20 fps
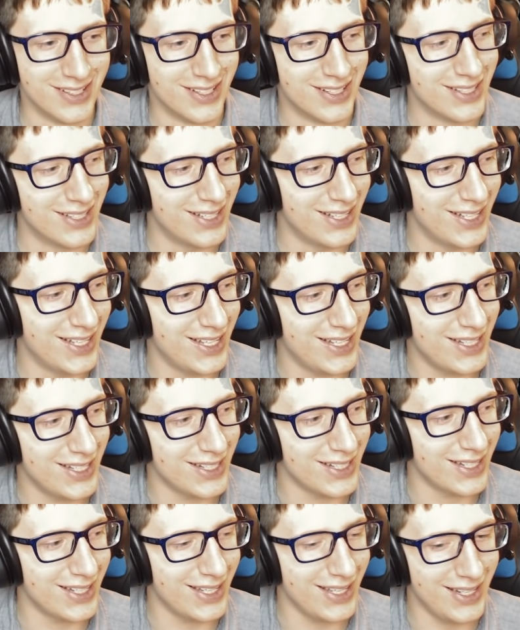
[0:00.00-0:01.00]
Ah,
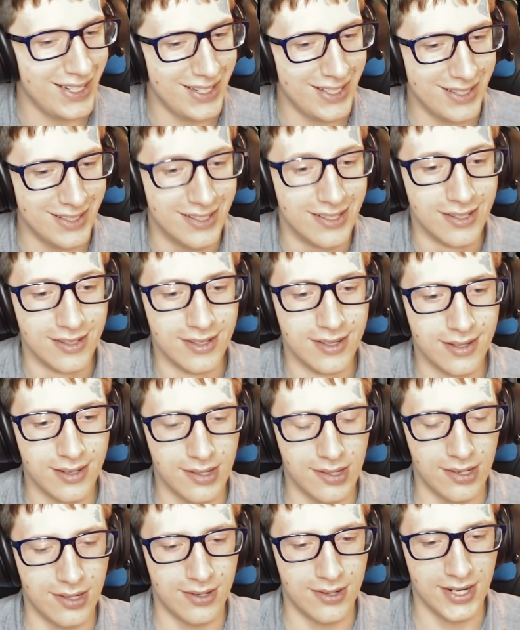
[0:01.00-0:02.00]
get it.
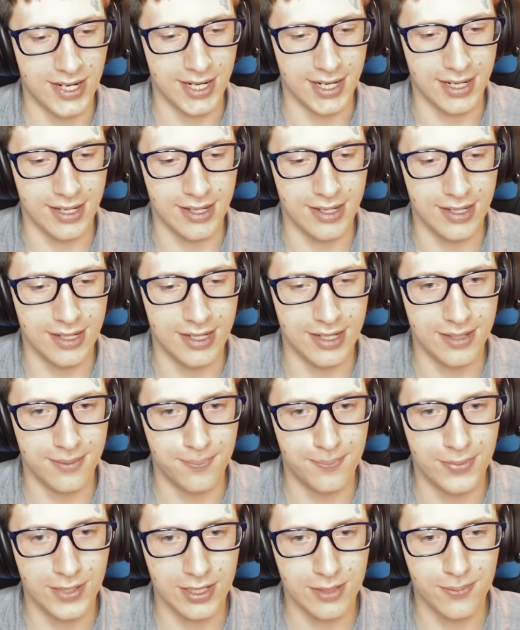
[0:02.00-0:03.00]
All right, uh,
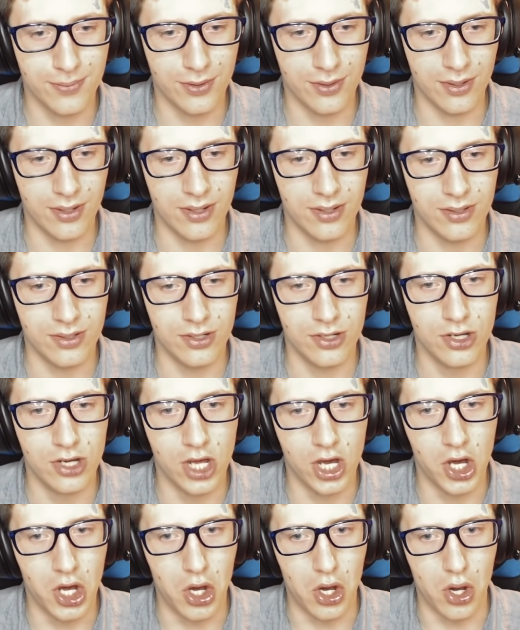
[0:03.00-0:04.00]
big boy.
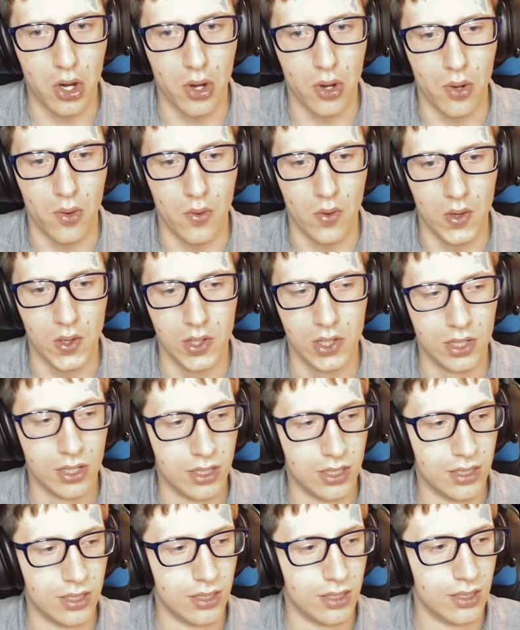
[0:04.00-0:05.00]

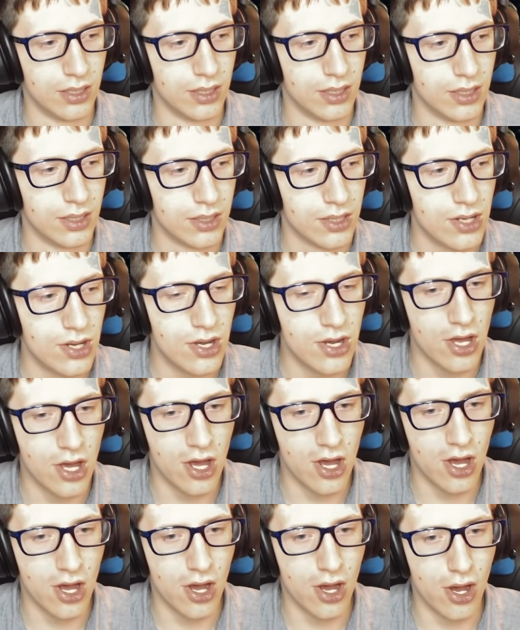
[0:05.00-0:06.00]
No.
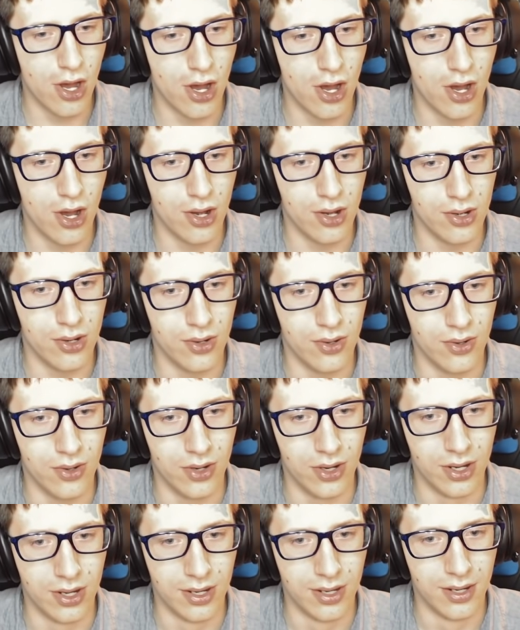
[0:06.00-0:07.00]
No.
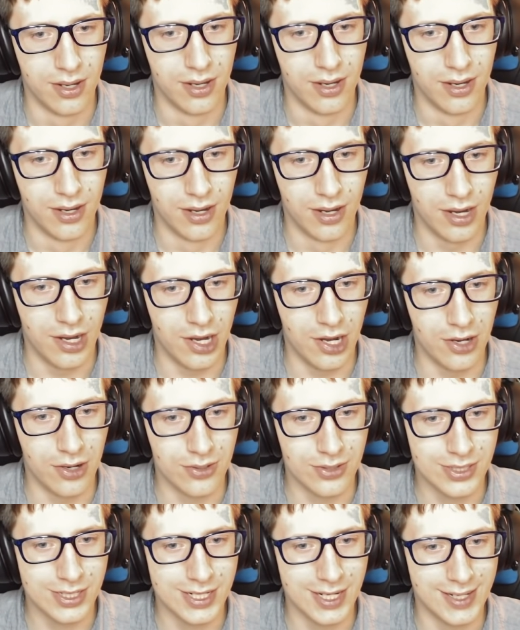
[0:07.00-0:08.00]

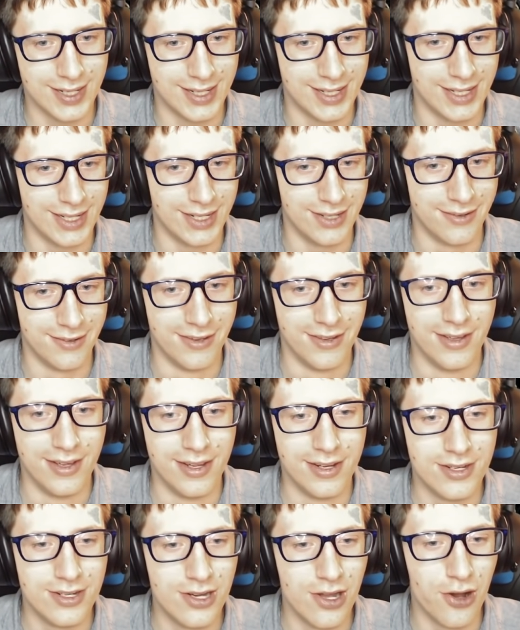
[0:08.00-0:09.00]
Oh god.
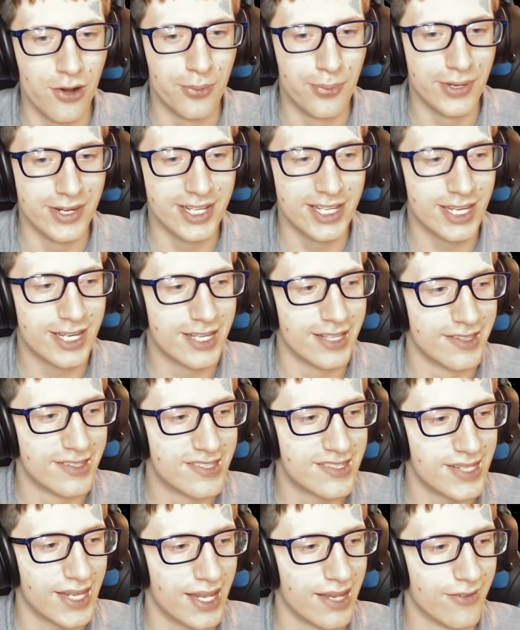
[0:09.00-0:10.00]
Nobody can
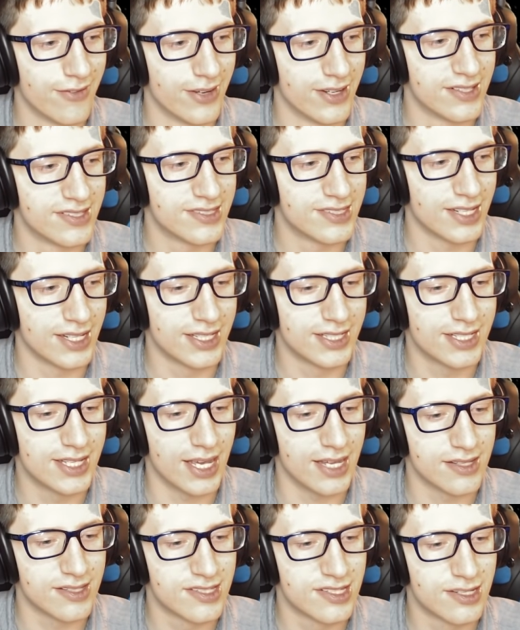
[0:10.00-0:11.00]
save us
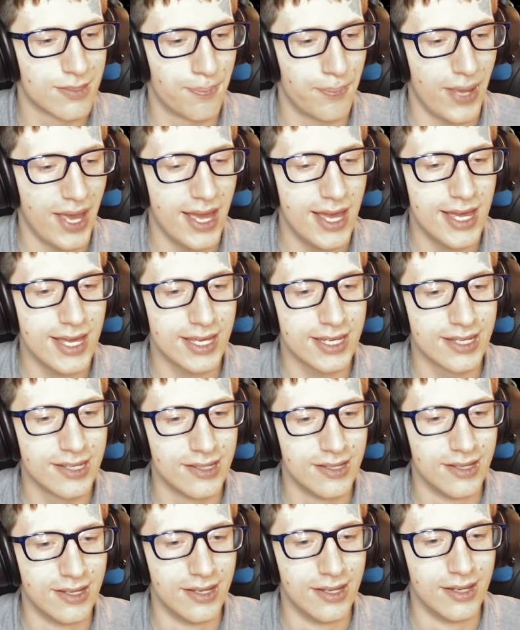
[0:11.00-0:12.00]
against Peg.
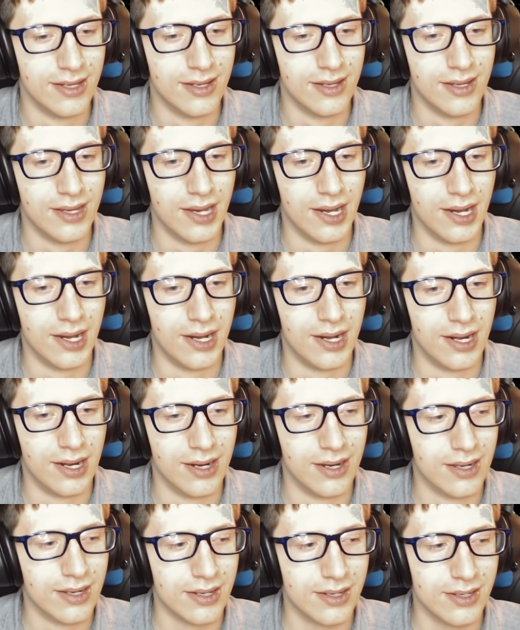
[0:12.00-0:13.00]

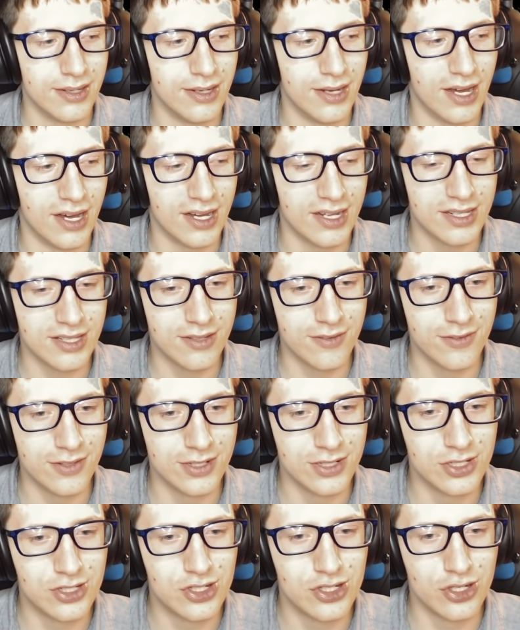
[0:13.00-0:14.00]
Not
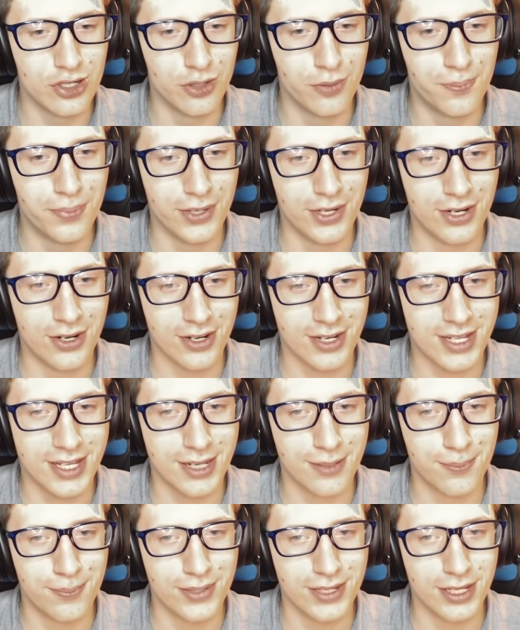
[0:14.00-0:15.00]
even Jupiter
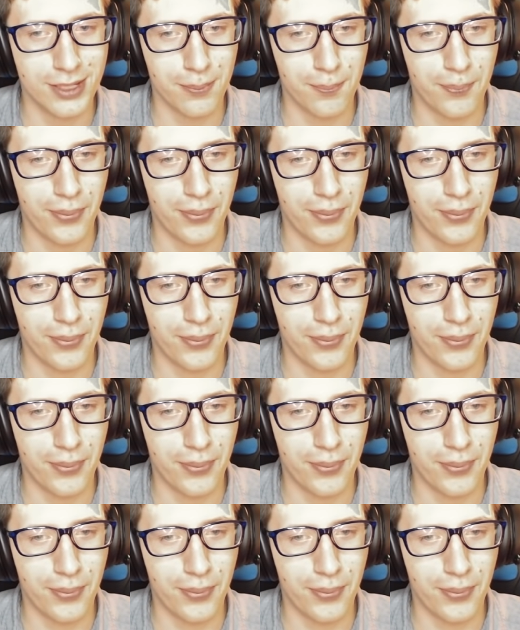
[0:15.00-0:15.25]
can beat